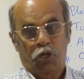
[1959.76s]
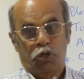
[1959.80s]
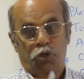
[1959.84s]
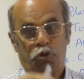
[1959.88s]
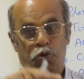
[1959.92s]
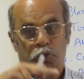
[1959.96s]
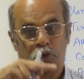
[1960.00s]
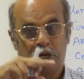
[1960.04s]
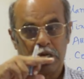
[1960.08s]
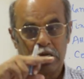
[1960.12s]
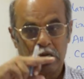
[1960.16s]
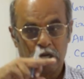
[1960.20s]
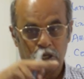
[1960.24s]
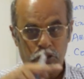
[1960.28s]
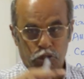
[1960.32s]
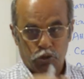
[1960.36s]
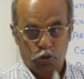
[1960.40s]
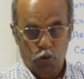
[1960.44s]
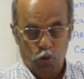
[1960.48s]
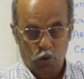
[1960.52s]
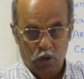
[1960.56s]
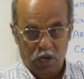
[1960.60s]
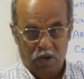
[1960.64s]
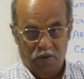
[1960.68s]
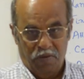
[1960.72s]
your
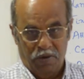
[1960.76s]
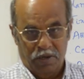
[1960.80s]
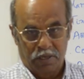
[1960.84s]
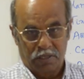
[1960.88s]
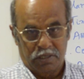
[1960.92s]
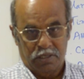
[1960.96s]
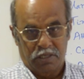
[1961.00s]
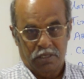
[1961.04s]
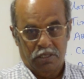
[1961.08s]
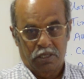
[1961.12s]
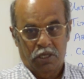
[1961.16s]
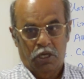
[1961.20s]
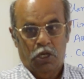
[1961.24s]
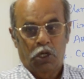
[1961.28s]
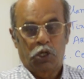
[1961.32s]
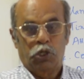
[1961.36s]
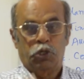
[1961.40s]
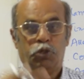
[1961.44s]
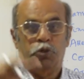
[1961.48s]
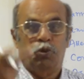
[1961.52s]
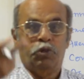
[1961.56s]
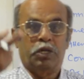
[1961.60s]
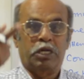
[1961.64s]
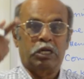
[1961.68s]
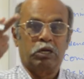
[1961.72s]
school hours,
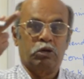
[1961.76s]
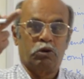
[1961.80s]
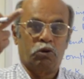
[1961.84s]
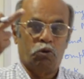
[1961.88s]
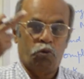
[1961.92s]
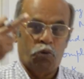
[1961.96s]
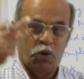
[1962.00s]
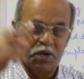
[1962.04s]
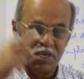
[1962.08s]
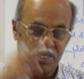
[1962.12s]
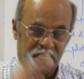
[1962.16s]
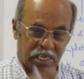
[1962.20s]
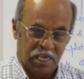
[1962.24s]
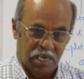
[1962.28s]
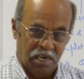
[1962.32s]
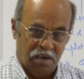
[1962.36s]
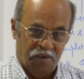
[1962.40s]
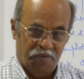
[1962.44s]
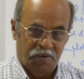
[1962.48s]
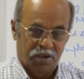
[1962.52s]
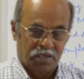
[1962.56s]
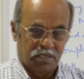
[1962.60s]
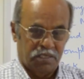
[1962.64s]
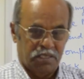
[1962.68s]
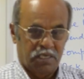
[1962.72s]
during your working
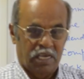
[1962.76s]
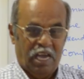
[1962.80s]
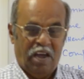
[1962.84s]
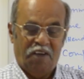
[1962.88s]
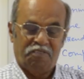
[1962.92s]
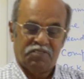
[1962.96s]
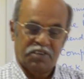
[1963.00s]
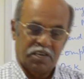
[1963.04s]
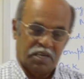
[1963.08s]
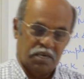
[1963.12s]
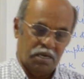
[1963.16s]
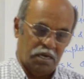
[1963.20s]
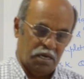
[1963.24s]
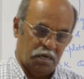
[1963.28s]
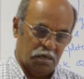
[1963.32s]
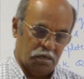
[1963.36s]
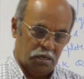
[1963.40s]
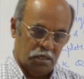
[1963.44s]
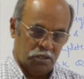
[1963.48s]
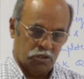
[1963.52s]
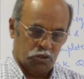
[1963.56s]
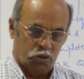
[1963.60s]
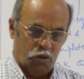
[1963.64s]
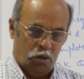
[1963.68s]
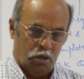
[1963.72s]
hours, after
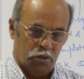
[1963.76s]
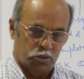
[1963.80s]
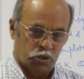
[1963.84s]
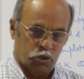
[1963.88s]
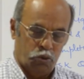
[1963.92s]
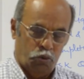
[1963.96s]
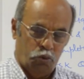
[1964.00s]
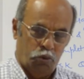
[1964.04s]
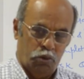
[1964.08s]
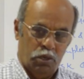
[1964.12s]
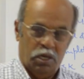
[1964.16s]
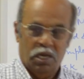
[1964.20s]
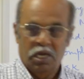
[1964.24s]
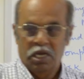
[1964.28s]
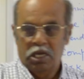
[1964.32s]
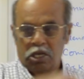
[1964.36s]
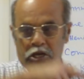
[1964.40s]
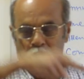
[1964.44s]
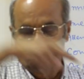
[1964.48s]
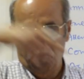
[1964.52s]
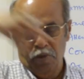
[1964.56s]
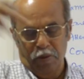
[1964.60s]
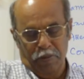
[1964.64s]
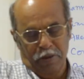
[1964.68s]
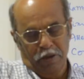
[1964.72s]
school,
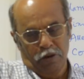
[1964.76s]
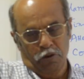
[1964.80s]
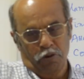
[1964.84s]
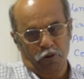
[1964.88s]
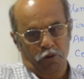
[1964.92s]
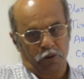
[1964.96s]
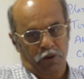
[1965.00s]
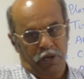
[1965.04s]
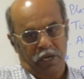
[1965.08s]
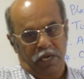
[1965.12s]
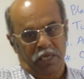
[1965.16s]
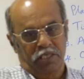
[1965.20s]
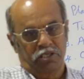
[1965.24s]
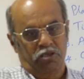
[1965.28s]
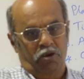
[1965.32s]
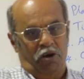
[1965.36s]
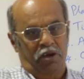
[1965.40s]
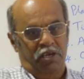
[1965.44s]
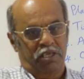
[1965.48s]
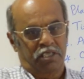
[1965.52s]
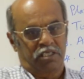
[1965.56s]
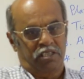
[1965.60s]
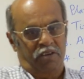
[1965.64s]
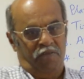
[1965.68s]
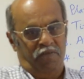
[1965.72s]
you may be going and
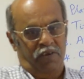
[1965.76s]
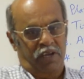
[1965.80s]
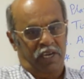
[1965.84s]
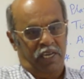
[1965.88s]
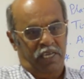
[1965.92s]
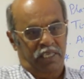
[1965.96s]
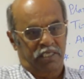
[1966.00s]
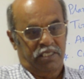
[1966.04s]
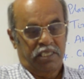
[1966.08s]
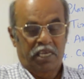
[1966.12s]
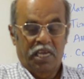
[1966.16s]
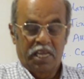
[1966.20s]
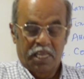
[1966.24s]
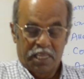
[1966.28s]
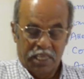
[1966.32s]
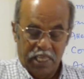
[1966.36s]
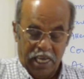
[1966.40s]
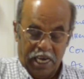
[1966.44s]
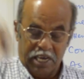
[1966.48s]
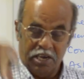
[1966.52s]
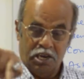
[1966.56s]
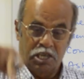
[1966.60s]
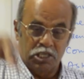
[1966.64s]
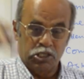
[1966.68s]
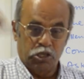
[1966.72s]
joining somewhere else.
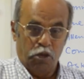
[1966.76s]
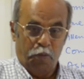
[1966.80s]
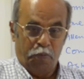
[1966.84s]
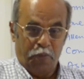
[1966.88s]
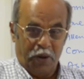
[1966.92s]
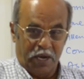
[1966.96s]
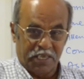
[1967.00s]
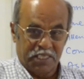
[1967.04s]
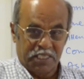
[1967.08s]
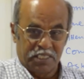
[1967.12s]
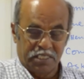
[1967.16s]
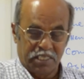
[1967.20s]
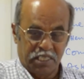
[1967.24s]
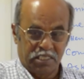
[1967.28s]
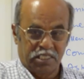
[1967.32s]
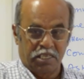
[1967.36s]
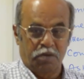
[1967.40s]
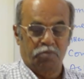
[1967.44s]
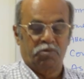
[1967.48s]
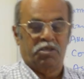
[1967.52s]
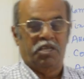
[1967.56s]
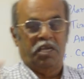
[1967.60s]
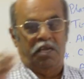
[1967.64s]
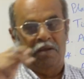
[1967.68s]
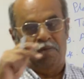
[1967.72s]
There also you practice the
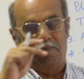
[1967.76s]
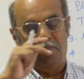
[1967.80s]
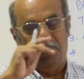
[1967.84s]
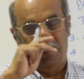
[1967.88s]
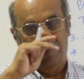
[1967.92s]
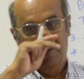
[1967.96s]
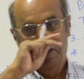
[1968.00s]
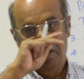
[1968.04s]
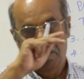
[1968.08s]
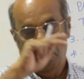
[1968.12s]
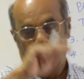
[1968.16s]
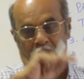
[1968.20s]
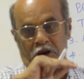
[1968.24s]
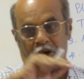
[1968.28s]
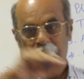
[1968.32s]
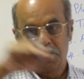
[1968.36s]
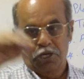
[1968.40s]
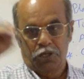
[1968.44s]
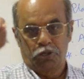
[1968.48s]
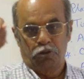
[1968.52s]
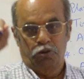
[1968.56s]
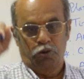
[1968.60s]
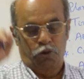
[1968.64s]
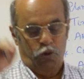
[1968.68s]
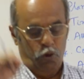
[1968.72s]
same thing
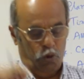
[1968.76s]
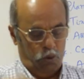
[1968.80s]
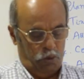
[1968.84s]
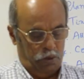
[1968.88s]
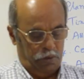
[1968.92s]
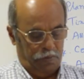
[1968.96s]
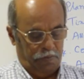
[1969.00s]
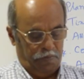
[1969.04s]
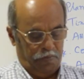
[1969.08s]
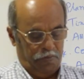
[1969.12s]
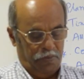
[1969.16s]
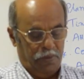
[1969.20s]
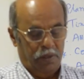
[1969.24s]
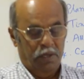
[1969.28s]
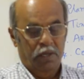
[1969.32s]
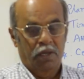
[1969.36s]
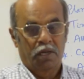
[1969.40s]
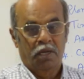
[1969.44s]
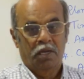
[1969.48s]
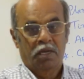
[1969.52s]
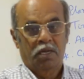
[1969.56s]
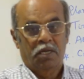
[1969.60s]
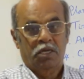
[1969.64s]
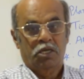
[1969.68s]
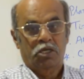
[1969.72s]
according to your goal.
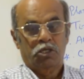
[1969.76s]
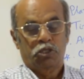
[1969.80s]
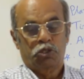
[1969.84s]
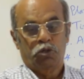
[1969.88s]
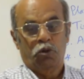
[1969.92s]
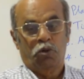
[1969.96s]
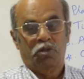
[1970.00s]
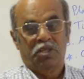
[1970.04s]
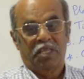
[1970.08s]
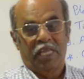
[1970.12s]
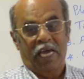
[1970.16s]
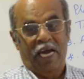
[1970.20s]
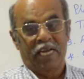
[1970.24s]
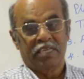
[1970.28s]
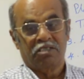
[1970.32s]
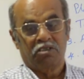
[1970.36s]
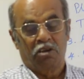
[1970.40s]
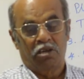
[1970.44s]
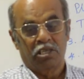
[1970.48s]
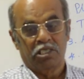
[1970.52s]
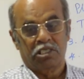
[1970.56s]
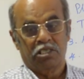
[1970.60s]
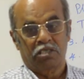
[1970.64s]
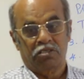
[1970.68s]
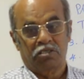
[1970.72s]
So that
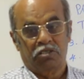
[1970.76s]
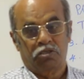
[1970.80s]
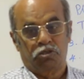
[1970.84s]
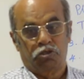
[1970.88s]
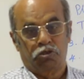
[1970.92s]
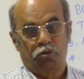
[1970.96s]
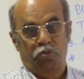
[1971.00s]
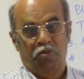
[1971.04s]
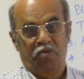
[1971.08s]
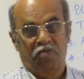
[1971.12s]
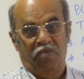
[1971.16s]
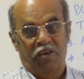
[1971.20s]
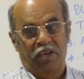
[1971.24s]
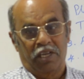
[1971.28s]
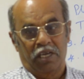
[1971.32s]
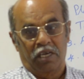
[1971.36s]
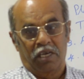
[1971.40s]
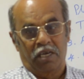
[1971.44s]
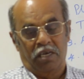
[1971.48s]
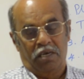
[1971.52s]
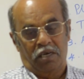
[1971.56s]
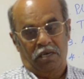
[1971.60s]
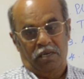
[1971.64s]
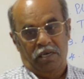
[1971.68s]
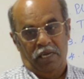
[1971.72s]
also should be
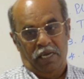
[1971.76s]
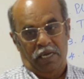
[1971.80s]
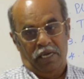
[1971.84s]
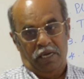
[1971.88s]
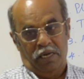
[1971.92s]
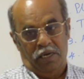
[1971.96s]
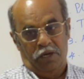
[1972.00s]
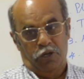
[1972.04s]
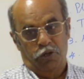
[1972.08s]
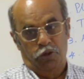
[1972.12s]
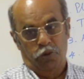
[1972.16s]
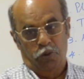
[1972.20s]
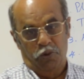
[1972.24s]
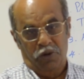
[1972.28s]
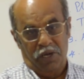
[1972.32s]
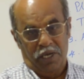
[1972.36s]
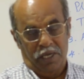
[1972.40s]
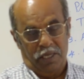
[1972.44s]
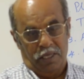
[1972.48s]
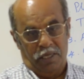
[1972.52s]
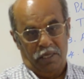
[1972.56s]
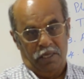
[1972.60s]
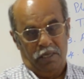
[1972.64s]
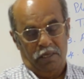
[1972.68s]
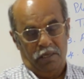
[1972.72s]
very clear.
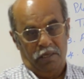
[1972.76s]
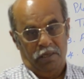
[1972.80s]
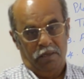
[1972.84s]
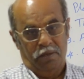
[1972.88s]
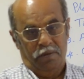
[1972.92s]
During